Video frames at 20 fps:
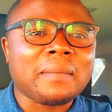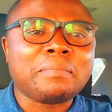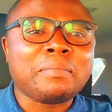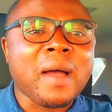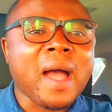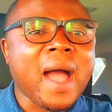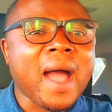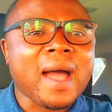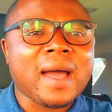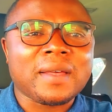
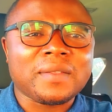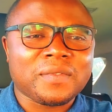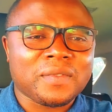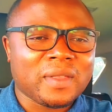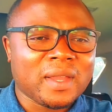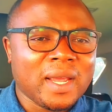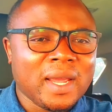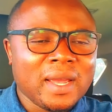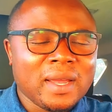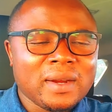path.
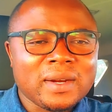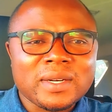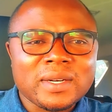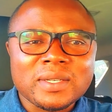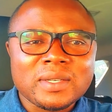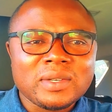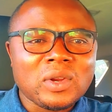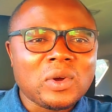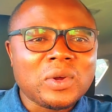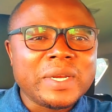There's
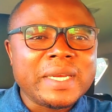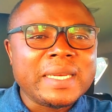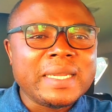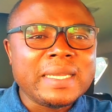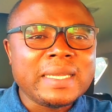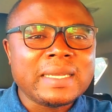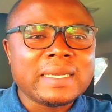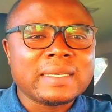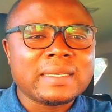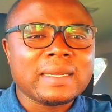no
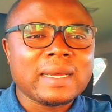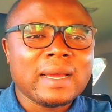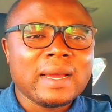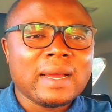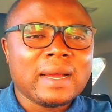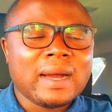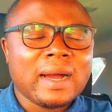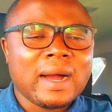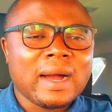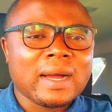need
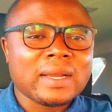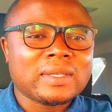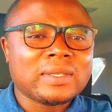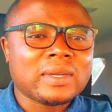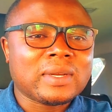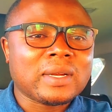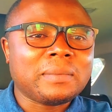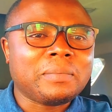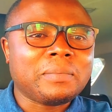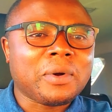to
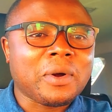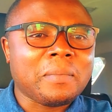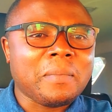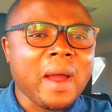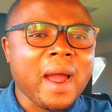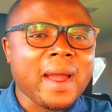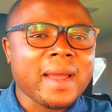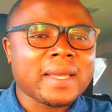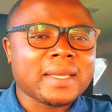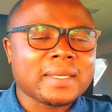
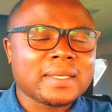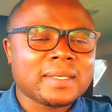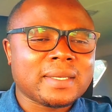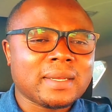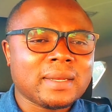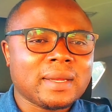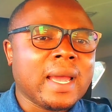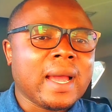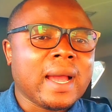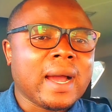compromise.
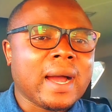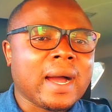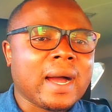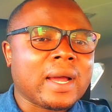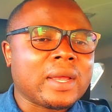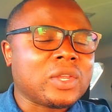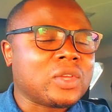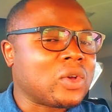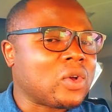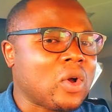
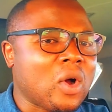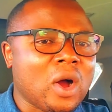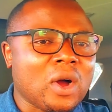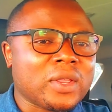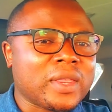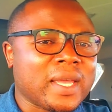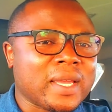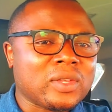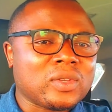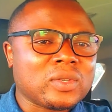You go out
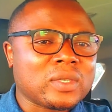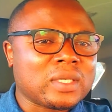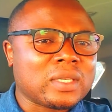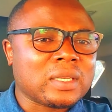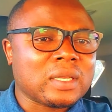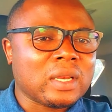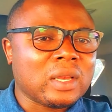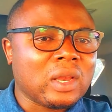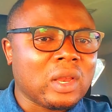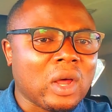there and you see
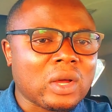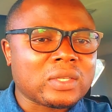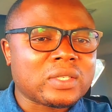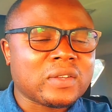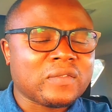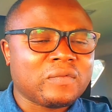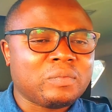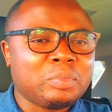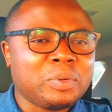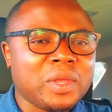lots
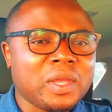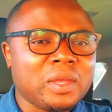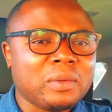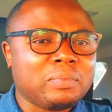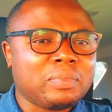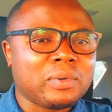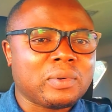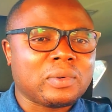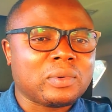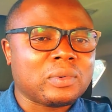of
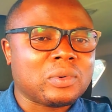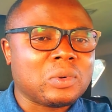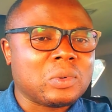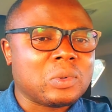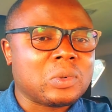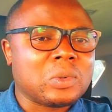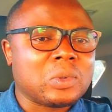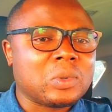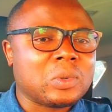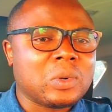people
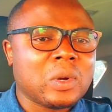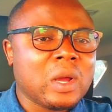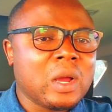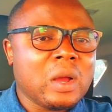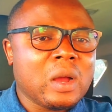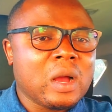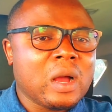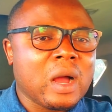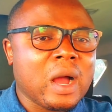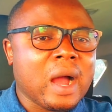who
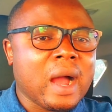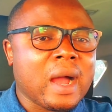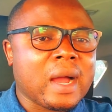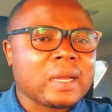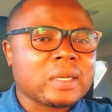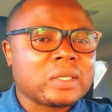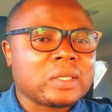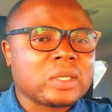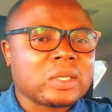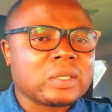are
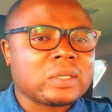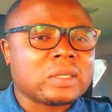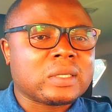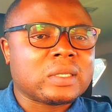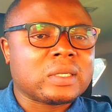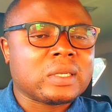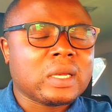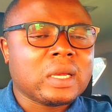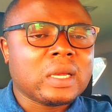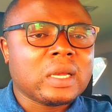
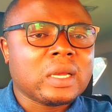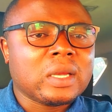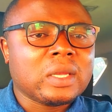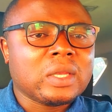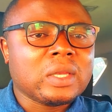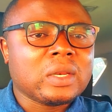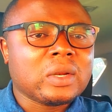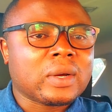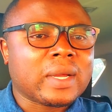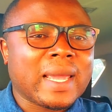just
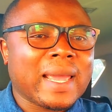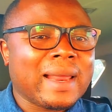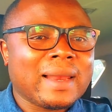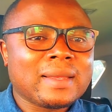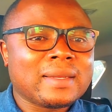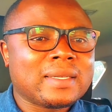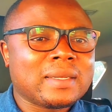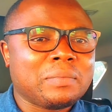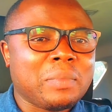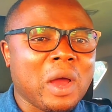
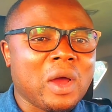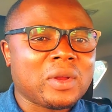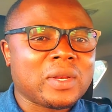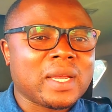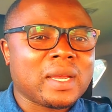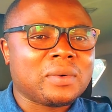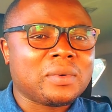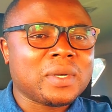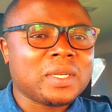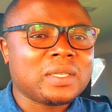careless about
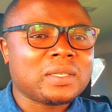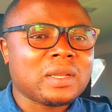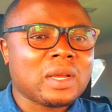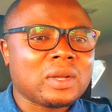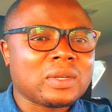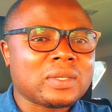their results,